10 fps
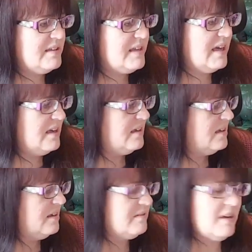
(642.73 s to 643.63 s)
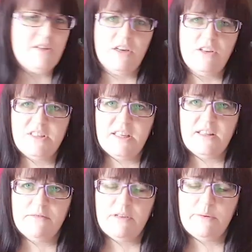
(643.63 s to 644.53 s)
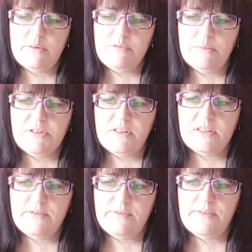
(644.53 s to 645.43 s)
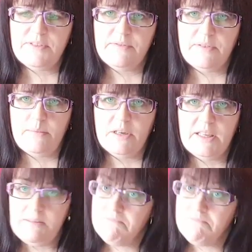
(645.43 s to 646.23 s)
10, I should say that £3 will probably turn into 50 if I'm lucky.